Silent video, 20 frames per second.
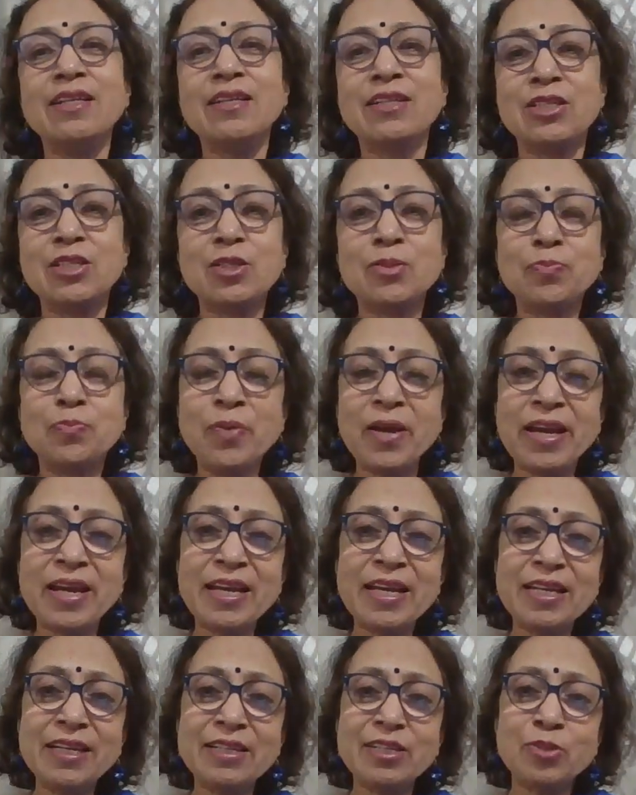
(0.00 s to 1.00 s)

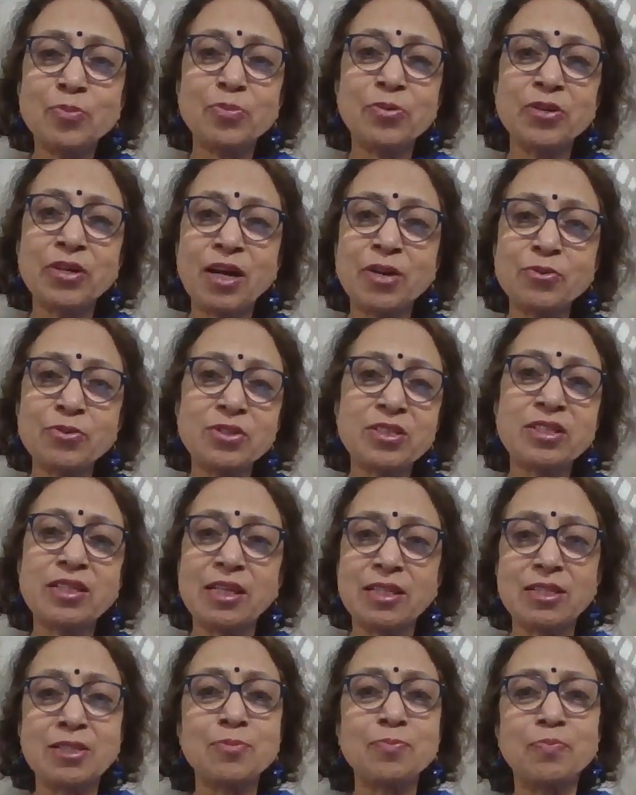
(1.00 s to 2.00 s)
Spain is pronounced
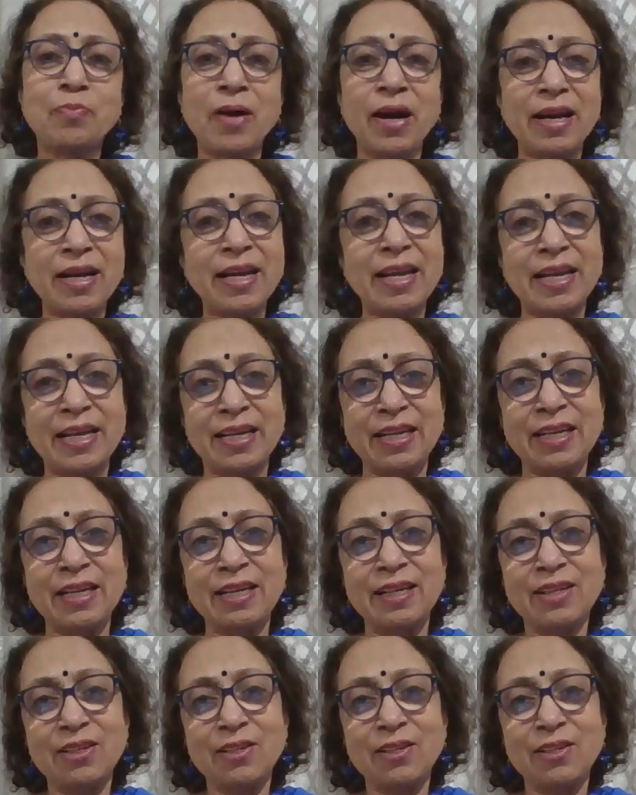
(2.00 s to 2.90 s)
as spine.